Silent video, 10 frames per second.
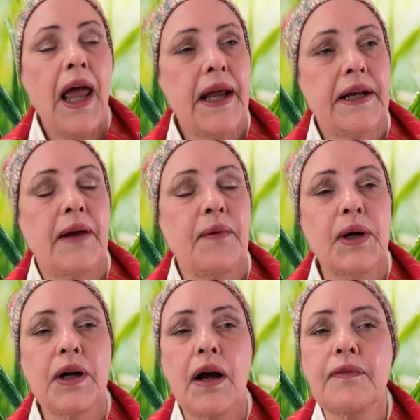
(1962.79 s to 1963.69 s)
And I
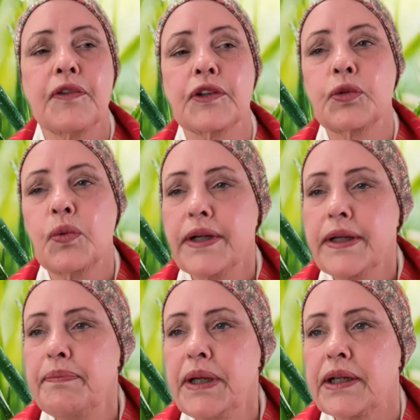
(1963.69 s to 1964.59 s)
went on for
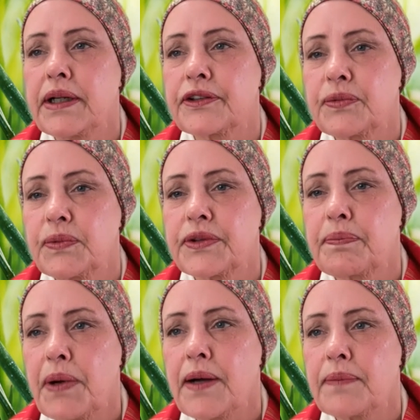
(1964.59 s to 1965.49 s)
20 minutes with the
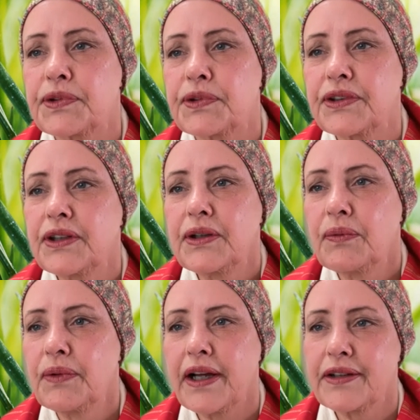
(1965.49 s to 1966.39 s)
pups.
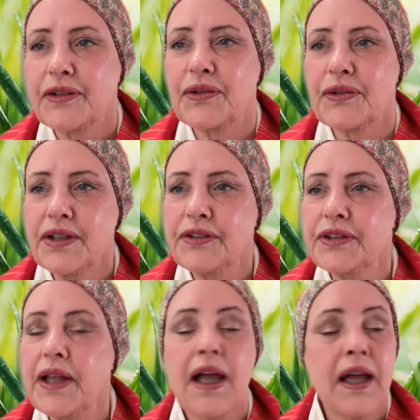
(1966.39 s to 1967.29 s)
I do this
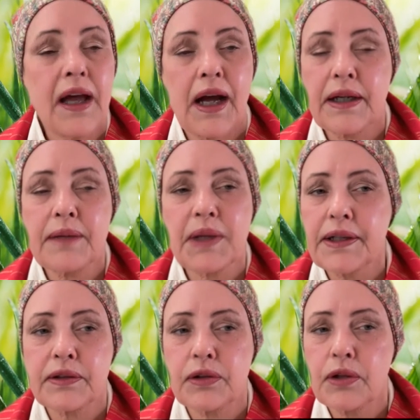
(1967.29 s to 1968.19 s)
and And I'm
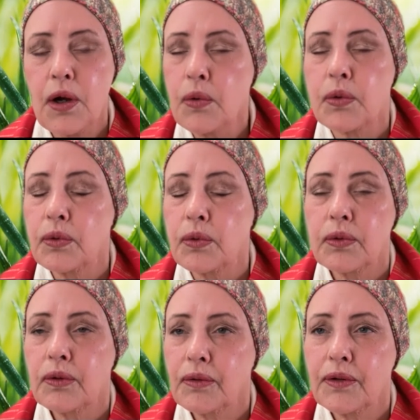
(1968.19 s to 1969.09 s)
like, no,
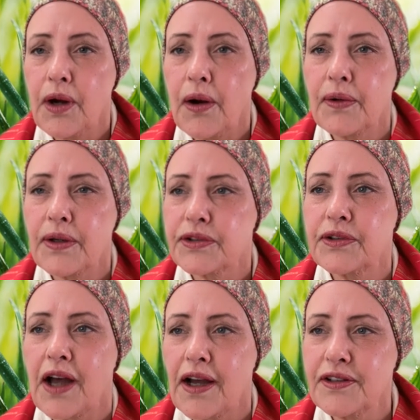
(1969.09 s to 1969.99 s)
no, it's
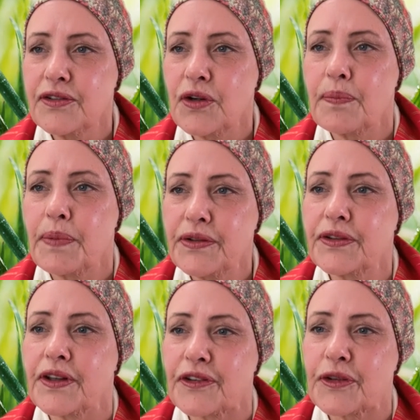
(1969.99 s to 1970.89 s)
not your
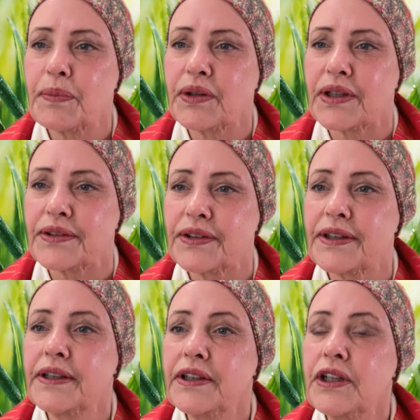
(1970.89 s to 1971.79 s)
business, Melinda.
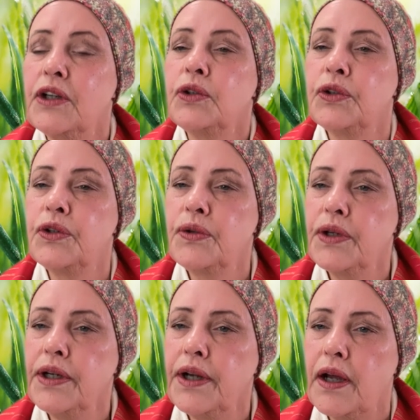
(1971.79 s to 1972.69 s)
You
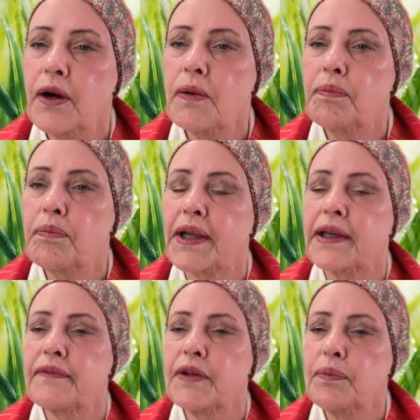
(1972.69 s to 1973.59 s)
can help by
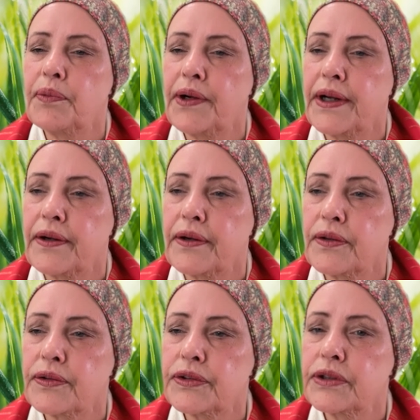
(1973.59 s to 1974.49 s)
giving
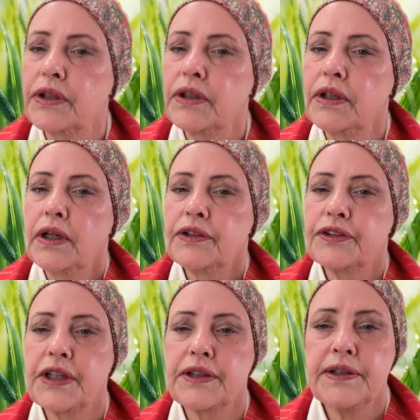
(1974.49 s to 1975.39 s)
prayers,
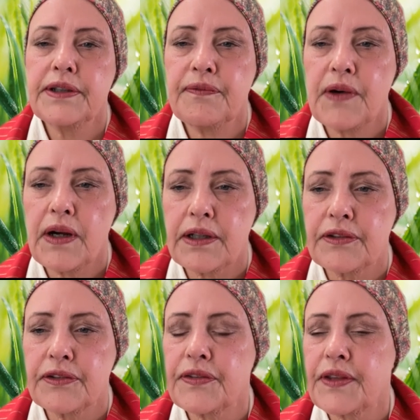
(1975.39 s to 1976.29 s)
sending
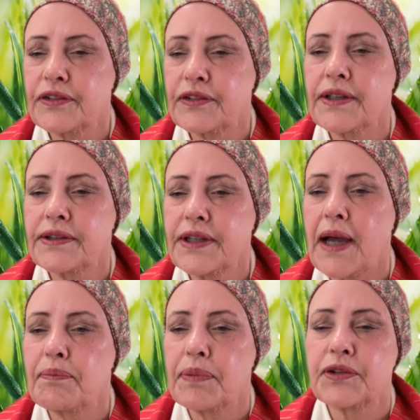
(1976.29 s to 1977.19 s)
funds, things like
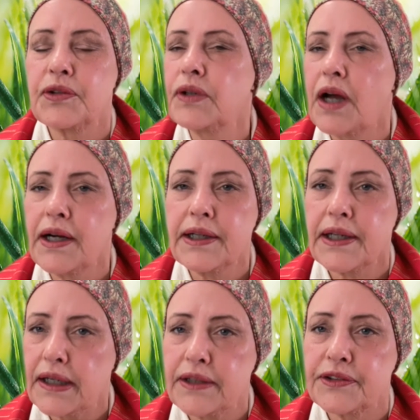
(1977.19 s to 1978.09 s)
that, but do not
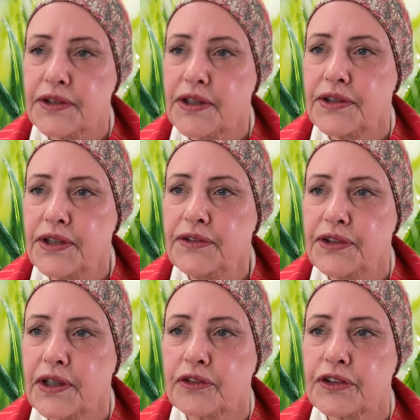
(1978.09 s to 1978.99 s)
get into the
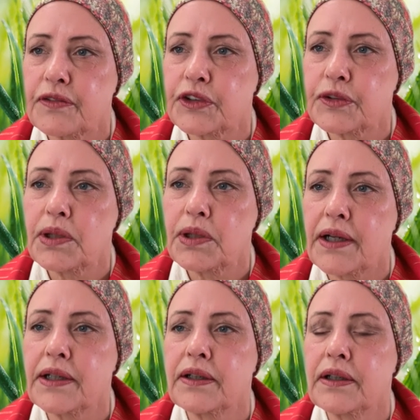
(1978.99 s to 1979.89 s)
details of
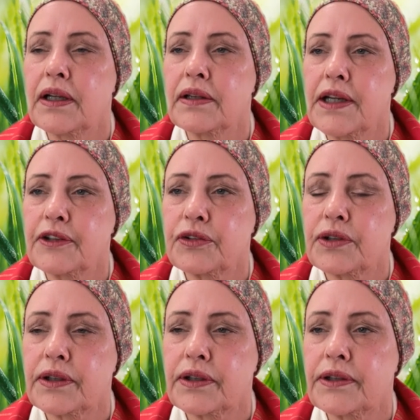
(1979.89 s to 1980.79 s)
supplying
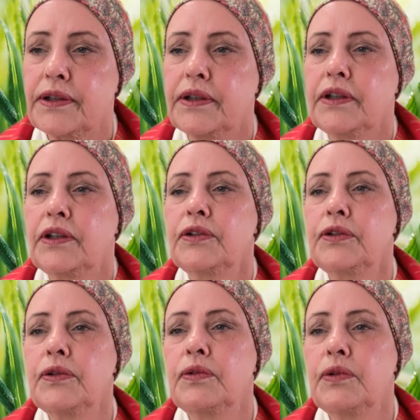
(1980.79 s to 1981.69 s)
electric
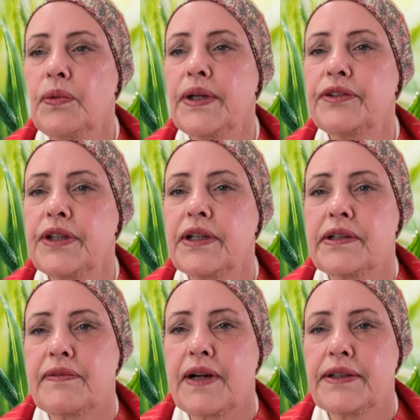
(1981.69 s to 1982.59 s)
to
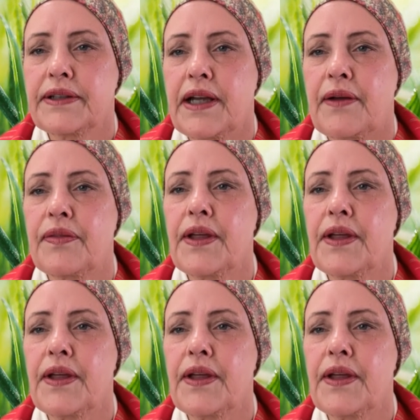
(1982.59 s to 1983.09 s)
Louisiana right now.